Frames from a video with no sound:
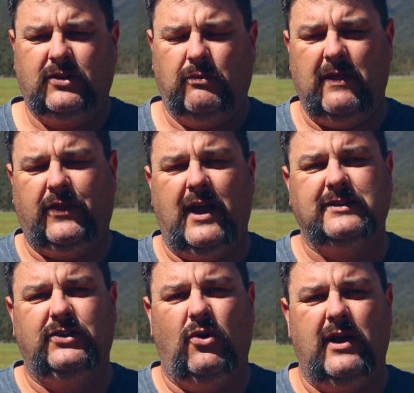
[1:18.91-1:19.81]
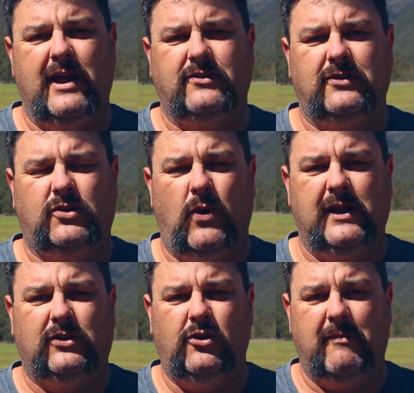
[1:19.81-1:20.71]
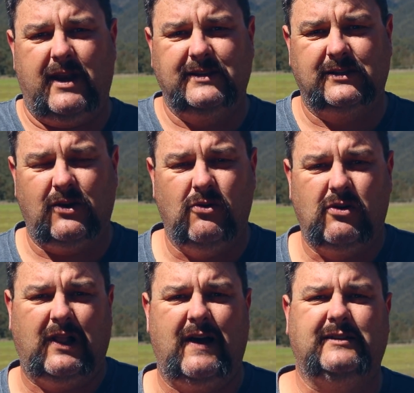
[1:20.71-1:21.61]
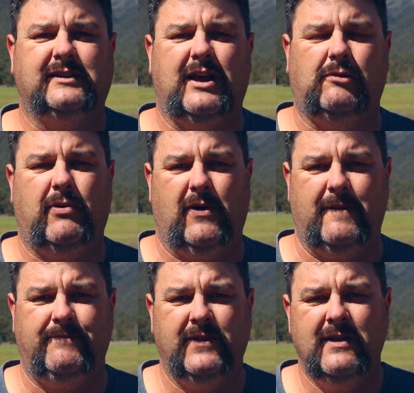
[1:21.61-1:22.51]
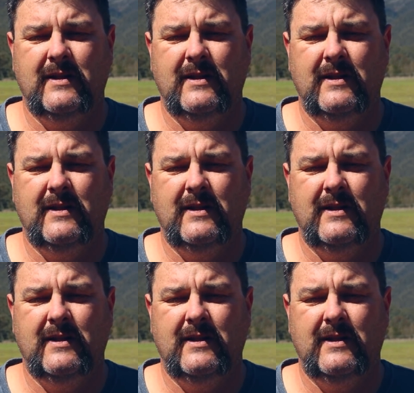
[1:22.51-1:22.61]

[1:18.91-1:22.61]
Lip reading: to 1922 metres is all classed as alpine.